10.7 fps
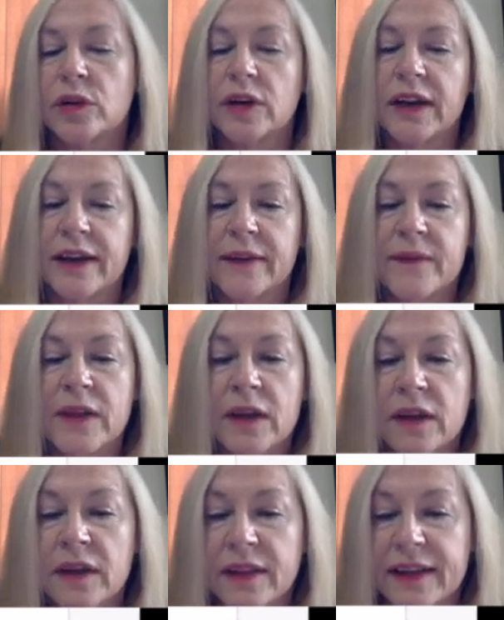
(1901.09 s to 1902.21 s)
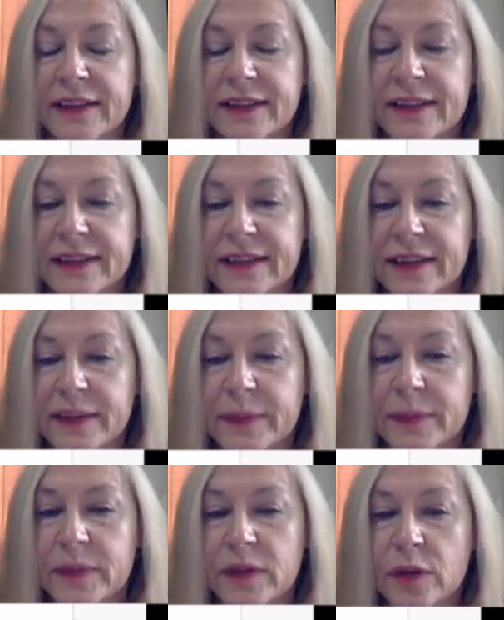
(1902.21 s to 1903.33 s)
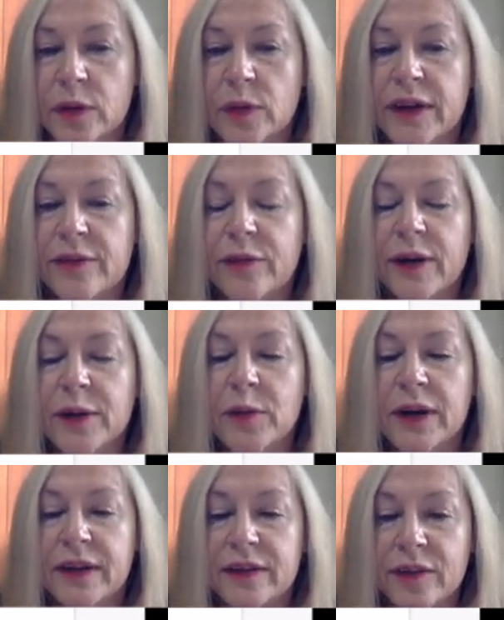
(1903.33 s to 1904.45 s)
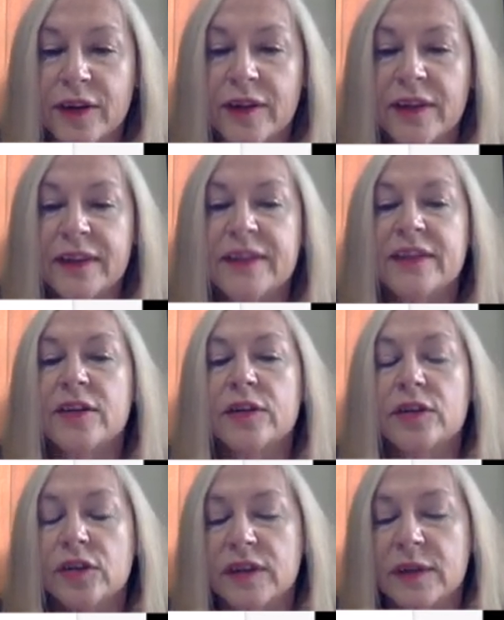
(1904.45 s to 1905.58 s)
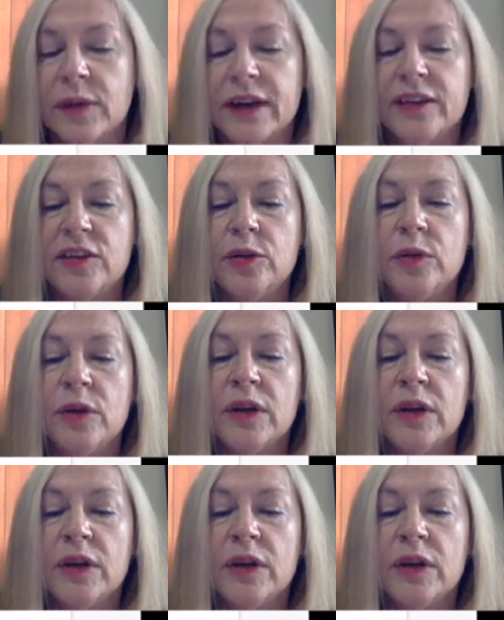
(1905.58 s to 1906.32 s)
Okay, that's the setup. So if Y1 is greater than 0, you see Y2.